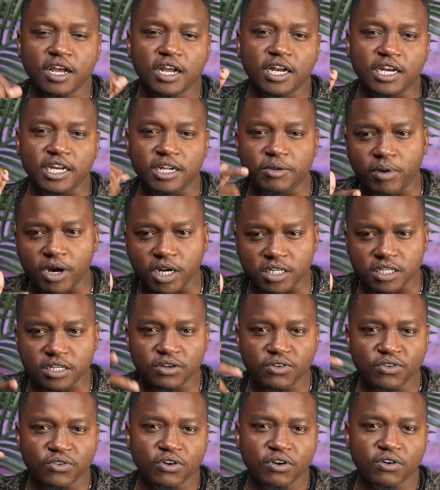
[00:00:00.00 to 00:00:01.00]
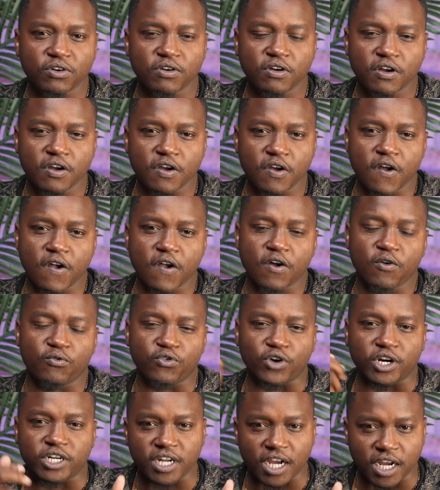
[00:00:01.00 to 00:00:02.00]
Liberty,
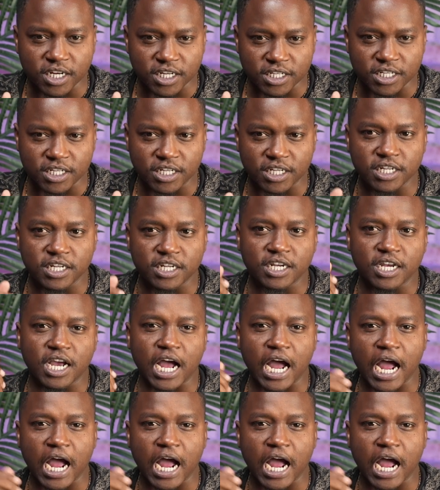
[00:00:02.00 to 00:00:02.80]
fraternity,